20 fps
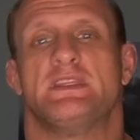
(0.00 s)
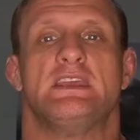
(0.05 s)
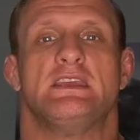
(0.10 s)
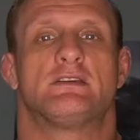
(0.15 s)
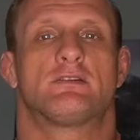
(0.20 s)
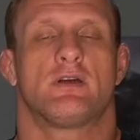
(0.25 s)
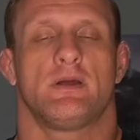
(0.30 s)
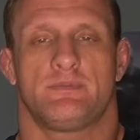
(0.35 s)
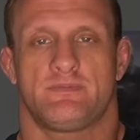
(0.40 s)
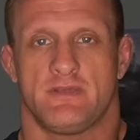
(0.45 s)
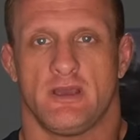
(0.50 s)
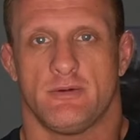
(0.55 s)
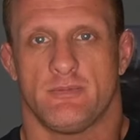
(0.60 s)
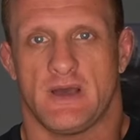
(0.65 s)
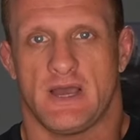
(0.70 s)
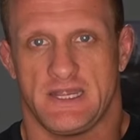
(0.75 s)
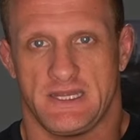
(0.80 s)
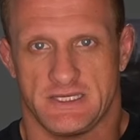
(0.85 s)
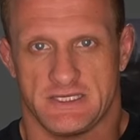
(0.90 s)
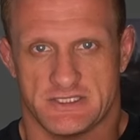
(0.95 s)
the Crypto
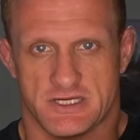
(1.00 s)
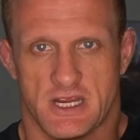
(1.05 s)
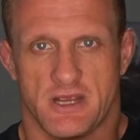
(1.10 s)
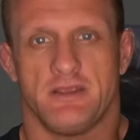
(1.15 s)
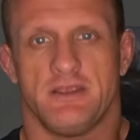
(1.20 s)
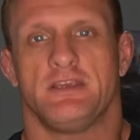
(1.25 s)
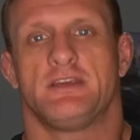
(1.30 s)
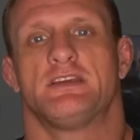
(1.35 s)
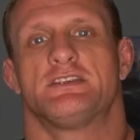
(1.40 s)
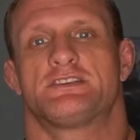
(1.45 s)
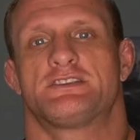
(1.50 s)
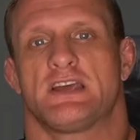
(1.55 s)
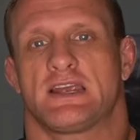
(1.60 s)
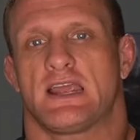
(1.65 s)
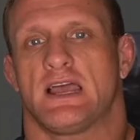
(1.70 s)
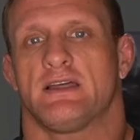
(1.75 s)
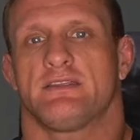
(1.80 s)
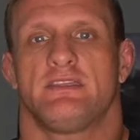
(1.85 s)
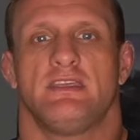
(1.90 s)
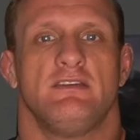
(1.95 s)
Mining Show. You can check
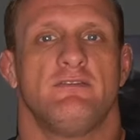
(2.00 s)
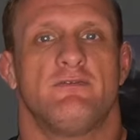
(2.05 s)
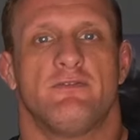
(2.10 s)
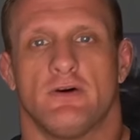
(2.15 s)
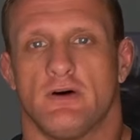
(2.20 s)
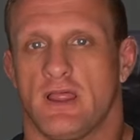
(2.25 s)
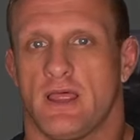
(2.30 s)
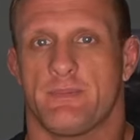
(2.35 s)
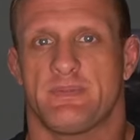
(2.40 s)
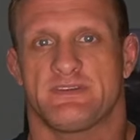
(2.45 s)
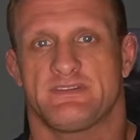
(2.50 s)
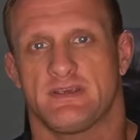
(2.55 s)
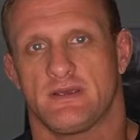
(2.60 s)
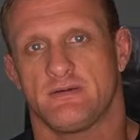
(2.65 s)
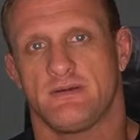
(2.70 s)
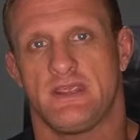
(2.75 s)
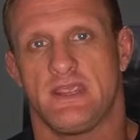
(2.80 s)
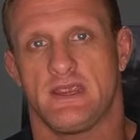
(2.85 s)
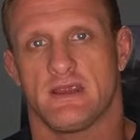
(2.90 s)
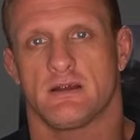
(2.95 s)
out the full
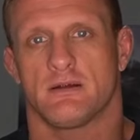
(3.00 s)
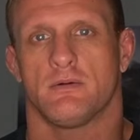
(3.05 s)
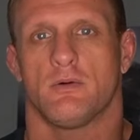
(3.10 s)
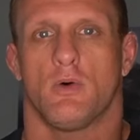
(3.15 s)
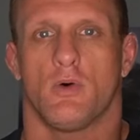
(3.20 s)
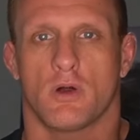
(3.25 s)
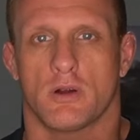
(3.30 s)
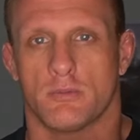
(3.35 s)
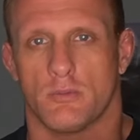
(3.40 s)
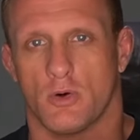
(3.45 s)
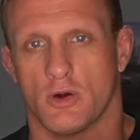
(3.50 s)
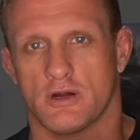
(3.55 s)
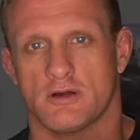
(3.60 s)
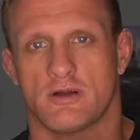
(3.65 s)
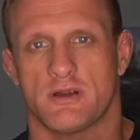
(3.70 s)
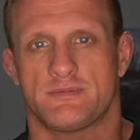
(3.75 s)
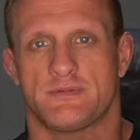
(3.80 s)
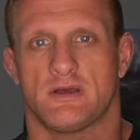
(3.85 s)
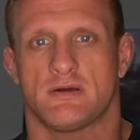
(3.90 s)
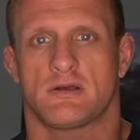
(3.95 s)
episode here or more
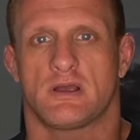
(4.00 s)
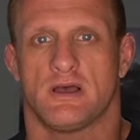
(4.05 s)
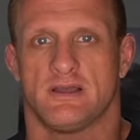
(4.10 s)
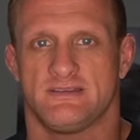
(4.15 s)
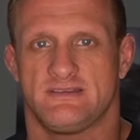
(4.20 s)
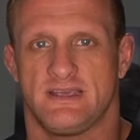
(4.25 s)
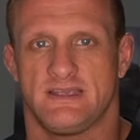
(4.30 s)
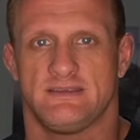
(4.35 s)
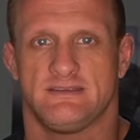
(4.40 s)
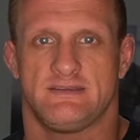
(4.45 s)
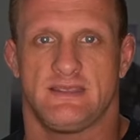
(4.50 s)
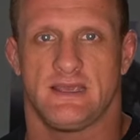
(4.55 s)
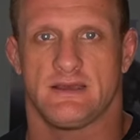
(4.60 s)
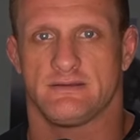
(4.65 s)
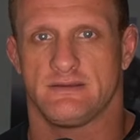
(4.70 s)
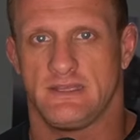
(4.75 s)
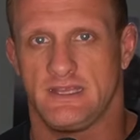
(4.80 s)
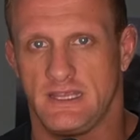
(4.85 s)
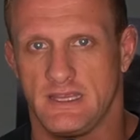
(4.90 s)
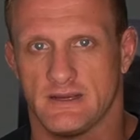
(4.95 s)
crypto content
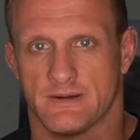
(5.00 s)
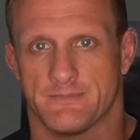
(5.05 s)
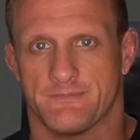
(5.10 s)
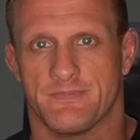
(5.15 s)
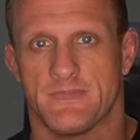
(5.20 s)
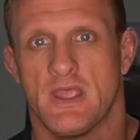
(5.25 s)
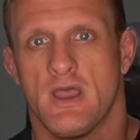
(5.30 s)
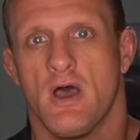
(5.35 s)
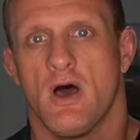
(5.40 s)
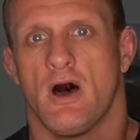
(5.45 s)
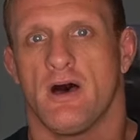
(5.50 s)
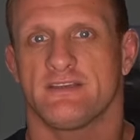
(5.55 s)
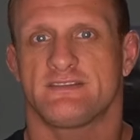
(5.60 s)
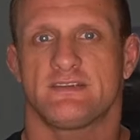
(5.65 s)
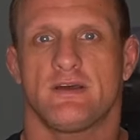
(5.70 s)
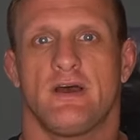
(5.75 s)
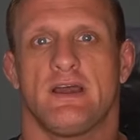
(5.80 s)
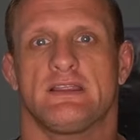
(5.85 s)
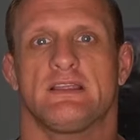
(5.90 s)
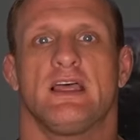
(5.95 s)
down here.
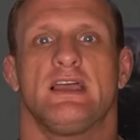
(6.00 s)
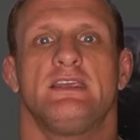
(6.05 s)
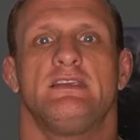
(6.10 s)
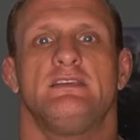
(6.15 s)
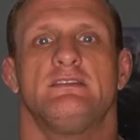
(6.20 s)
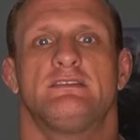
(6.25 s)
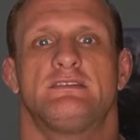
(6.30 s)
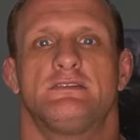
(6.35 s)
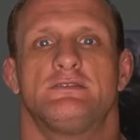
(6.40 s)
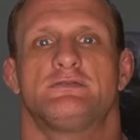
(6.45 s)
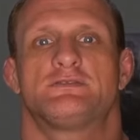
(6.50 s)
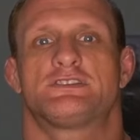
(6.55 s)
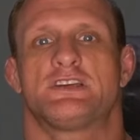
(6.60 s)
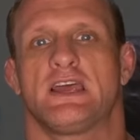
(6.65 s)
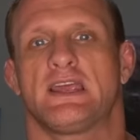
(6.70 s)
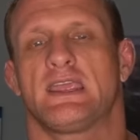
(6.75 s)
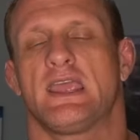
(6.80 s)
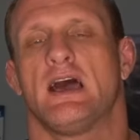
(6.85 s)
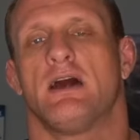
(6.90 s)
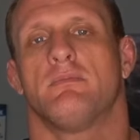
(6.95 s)
Also, I'd like you to
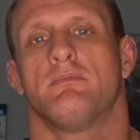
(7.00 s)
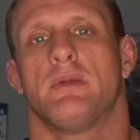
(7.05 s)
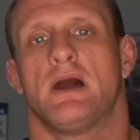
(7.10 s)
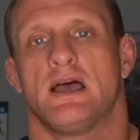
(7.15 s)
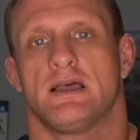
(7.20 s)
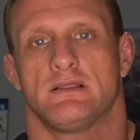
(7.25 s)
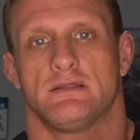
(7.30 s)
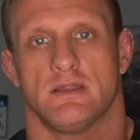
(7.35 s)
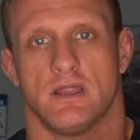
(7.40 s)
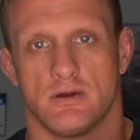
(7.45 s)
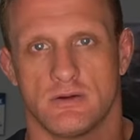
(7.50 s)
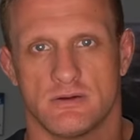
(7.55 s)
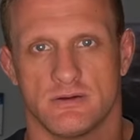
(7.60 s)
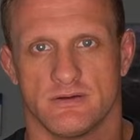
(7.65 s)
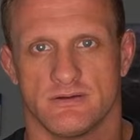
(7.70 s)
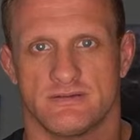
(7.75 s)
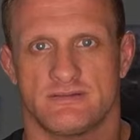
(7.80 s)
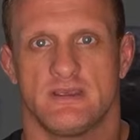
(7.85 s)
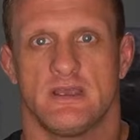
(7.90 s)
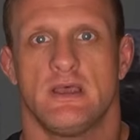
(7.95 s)
check out my
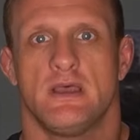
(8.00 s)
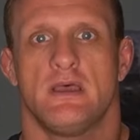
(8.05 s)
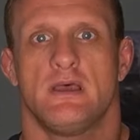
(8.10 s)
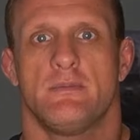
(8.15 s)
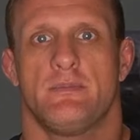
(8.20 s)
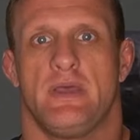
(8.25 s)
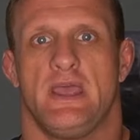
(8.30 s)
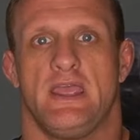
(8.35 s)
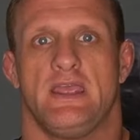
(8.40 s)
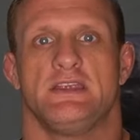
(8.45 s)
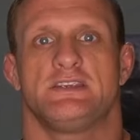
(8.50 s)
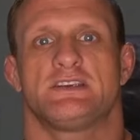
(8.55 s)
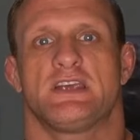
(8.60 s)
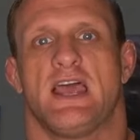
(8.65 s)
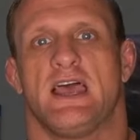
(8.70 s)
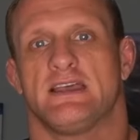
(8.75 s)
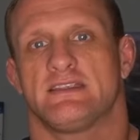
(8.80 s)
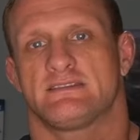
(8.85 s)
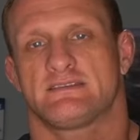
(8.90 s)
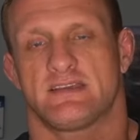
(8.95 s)
Locals page
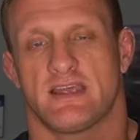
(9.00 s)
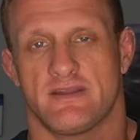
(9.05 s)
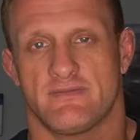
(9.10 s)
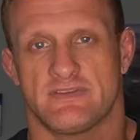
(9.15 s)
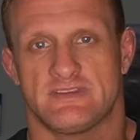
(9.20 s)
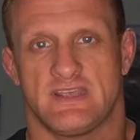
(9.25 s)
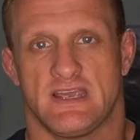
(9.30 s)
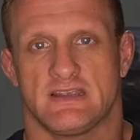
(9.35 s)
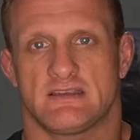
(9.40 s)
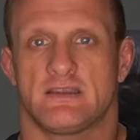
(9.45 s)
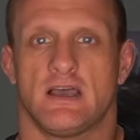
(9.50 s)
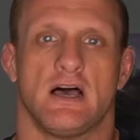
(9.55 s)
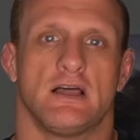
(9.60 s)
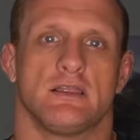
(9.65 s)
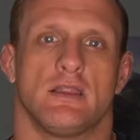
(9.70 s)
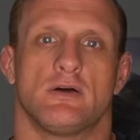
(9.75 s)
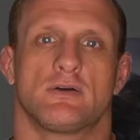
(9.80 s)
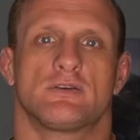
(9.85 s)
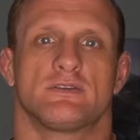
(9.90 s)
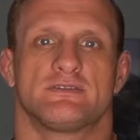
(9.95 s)
at
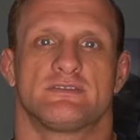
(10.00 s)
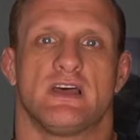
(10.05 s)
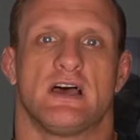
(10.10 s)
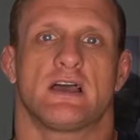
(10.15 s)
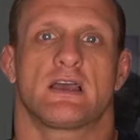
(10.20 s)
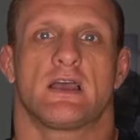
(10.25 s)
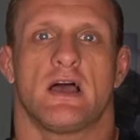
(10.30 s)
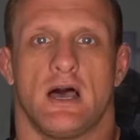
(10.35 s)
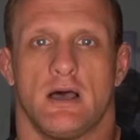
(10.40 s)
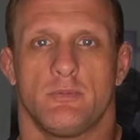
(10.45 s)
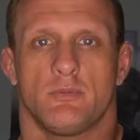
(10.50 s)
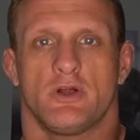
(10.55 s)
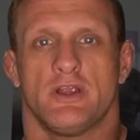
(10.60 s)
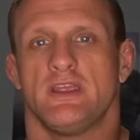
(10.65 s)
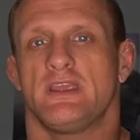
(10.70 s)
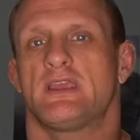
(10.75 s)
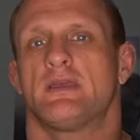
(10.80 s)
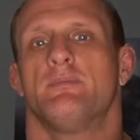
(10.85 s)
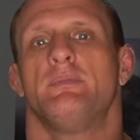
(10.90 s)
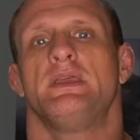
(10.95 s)
sonofatech.locals.com, where
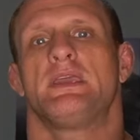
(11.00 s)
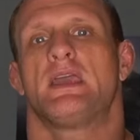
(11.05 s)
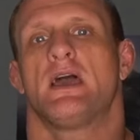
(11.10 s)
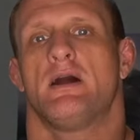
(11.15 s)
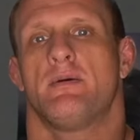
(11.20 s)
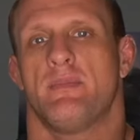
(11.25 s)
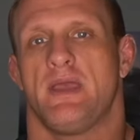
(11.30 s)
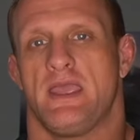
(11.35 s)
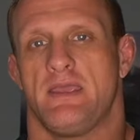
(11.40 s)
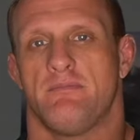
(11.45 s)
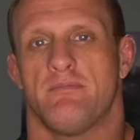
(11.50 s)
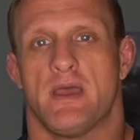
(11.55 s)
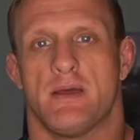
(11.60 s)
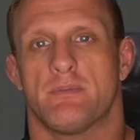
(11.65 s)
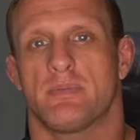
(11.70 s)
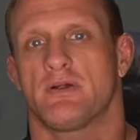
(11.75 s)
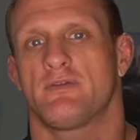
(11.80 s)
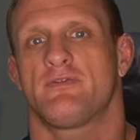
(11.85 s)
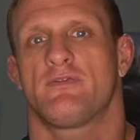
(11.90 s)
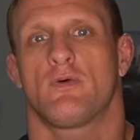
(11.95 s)
you can become a
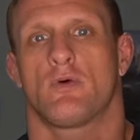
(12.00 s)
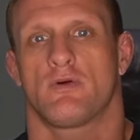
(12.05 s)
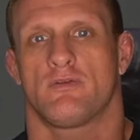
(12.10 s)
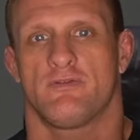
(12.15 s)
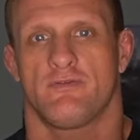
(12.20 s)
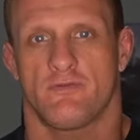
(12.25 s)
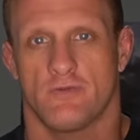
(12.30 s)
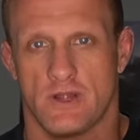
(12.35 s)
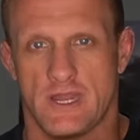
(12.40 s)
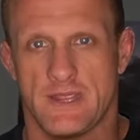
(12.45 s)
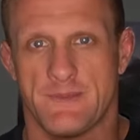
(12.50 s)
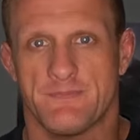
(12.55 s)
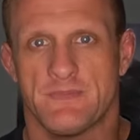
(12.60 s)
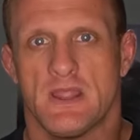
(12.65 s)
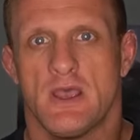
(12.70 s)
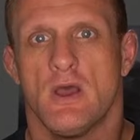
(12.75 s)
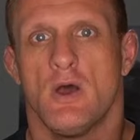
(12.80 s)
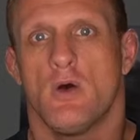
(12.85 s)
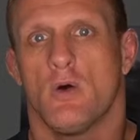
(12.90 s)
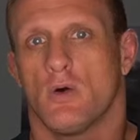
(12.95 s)
member for free
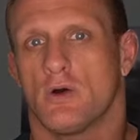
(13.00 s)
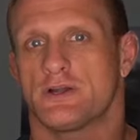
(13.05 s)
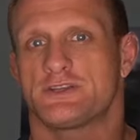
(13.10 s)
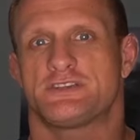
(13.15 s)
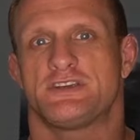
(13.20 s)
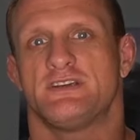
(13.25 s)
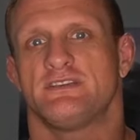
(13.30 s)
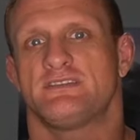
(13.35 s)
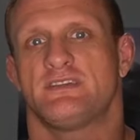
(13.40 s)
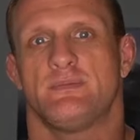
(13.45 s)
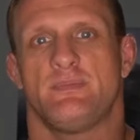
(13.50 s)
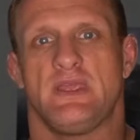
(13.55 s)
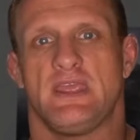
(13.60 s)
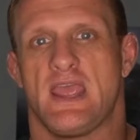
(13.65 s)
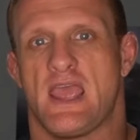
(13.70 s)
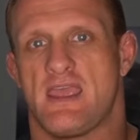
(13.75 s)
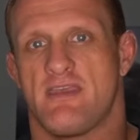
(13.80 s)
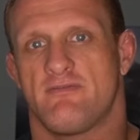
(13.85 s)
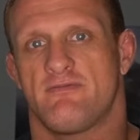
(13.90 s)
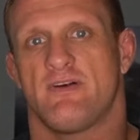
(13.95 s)
or choose to be
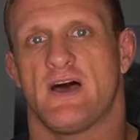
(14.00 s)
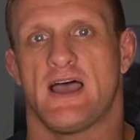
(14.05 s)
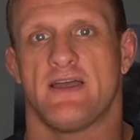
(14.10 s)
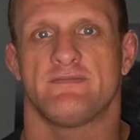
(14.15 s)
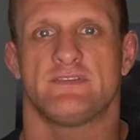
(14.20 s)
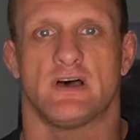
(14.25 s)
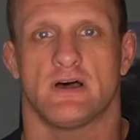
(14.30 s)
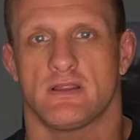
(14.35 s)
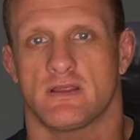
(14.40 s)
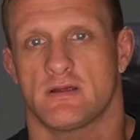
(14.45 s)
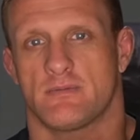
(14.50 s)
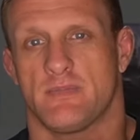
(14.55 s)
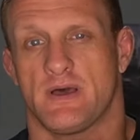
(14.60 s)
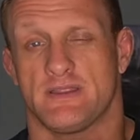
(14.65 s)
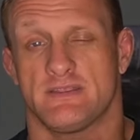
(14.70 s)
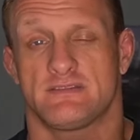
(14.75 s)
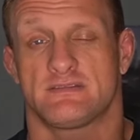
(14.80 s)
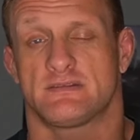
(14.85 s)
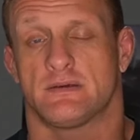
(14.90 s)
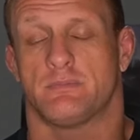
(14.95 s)
a $5 a
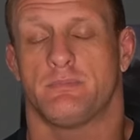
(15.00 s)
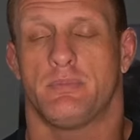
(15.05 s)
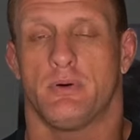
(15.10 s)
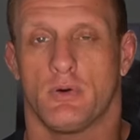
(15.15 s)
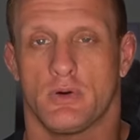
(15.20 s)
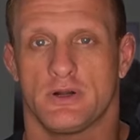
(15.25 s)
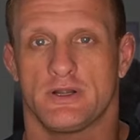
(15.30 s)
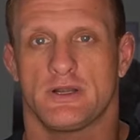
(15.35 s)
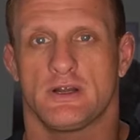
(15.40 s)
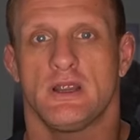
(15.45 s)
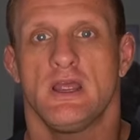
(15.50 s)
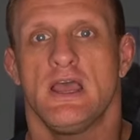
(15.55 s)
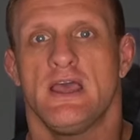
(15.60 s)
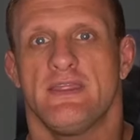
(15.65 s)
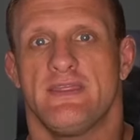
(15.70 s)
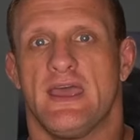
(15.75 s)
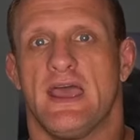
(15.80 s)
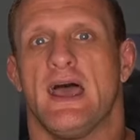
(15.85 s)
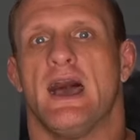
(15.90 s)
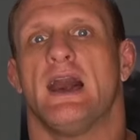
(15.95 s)
month supporter
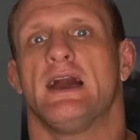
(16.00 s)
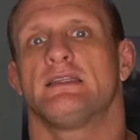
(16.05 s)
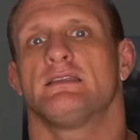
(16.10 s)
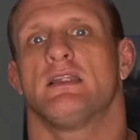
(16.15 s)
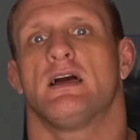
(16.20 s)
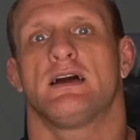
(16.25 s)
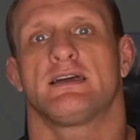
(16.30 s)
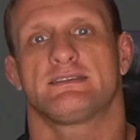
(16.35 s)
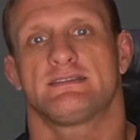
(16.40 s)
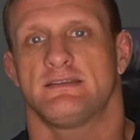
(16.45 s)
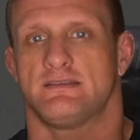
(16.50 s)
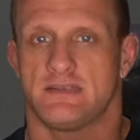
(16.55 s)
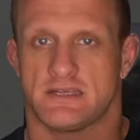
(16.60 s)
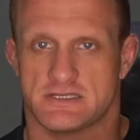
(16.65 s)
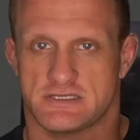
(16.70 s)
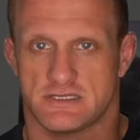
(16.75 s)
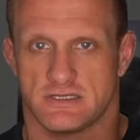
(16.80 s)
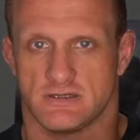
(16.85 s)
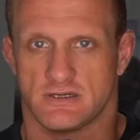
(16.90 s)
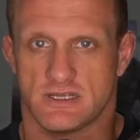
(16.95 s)
that unlocks
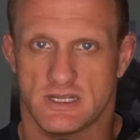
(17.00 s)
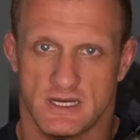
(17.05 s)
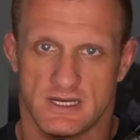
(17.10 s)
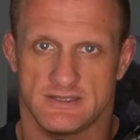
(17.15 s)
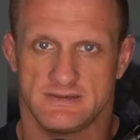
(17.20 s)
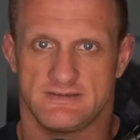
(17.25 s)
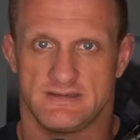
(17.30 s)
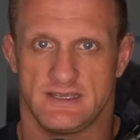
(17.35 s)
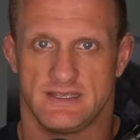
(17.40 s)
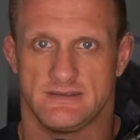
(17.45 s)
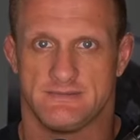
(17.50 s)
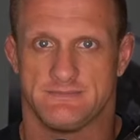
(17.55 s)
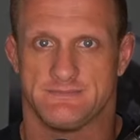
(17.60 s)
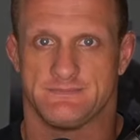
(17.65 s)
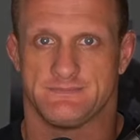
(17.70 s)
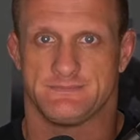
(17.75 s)
additional content.